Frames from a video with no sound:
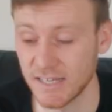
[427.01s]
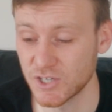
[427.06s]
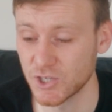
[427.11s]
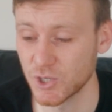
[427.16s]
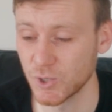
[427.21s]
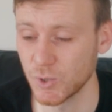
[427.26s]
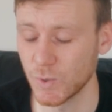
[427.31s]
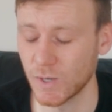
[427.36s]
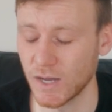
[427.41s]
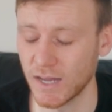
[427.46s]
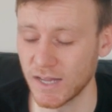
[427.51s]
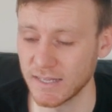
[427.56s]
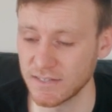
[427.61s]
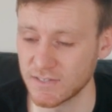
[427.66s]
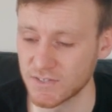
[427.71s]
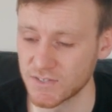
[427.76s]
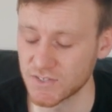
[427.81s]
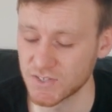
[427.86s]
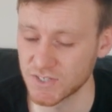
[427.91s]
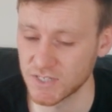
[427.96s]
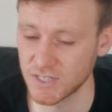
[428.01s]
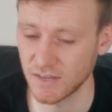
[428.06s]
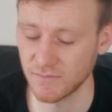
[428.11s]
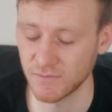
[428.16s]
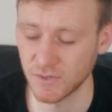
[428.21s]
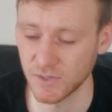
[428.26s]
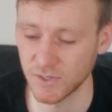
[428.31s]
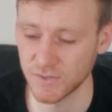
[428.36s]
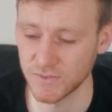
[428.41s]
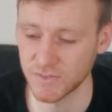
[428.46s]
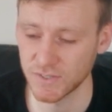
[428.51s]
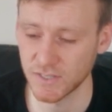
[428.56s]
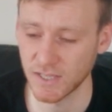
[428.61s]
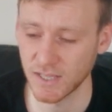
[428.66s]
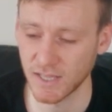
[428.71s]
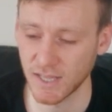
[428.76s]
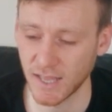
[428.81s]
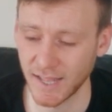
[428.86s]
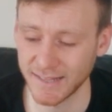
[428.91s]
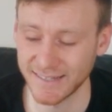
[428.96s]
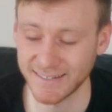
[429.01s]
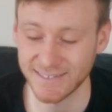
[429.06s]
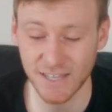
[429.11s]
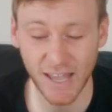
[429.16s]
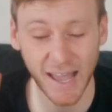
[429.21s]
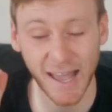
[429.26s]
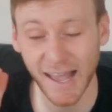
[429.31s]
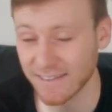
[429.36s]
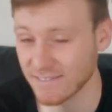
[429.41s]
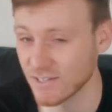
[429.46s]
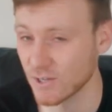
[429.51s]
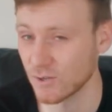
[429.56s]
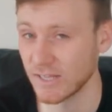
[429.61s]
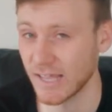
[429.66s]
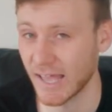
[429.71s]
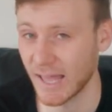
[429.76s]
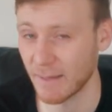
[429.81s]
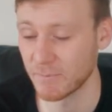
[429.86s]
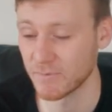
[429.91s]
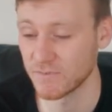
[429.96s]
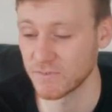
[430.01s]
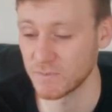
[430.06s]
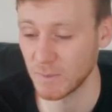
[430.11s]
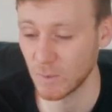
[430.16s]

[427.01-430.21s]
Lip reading: issue I discovered, and it has only happened to